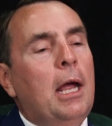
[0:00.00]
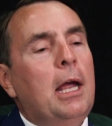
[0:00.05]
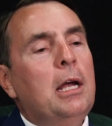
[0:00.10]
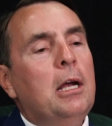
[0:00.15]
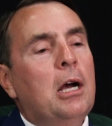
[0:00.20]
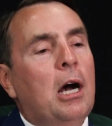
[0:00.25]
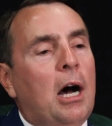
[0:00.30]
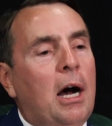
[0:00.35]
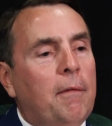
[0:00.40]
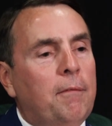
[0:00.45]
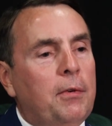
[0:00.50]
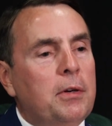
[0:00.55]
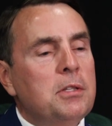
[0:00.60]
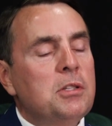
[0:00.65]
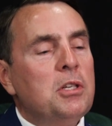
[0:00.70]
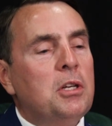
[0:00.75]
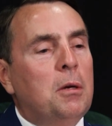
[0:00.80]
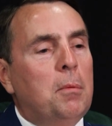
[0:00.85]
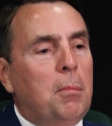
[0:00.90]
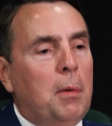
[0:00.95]
A
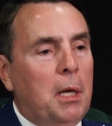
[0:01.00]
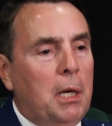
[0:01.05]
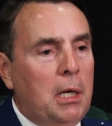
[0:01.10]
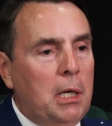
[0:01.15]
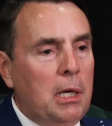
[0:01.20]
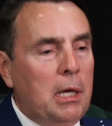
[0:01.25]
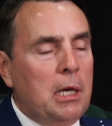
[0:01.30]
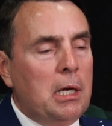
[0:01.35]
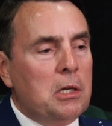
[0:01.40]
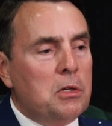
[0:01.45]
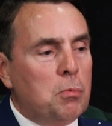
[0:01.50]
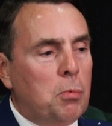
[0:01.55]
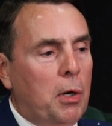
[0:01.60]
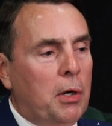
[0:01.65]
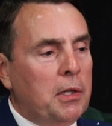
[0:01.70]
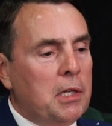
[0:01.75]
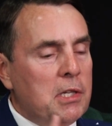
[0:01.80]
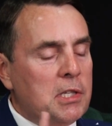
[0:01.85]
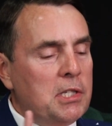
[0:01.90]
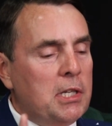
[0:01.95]
conference committee is
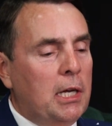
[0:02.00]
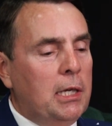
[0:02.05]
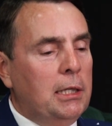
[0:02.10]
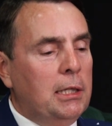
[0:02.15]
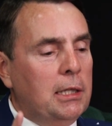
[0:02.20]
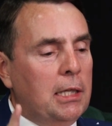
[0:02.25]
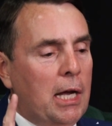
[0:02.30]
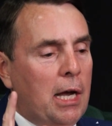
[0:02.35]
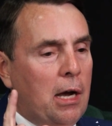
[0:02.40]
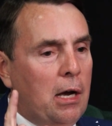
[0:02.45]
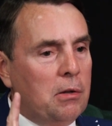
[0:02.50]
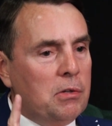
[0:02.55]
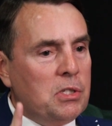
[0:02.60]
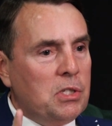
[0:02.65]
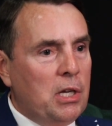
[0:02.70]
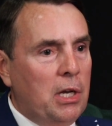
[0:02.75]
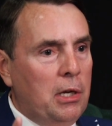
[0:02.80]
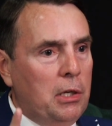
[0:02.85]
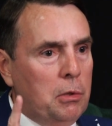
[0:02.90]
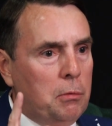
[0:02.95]
where the Senate and the House
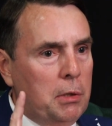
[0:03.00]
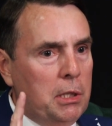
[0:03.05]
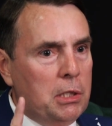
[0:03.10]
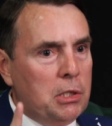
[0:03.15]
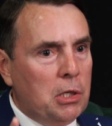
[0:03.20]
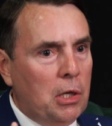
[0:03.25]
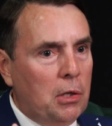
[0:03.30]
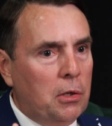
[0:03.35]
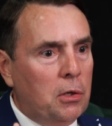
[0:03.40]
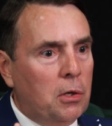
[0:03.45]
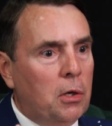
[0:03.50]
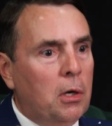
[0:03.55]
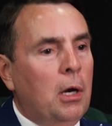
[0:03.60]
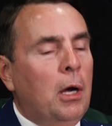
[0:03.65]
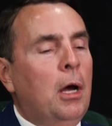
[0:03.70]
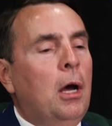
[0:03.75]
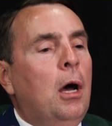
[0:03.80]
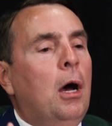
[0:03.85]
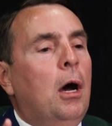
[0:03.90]
say to each other,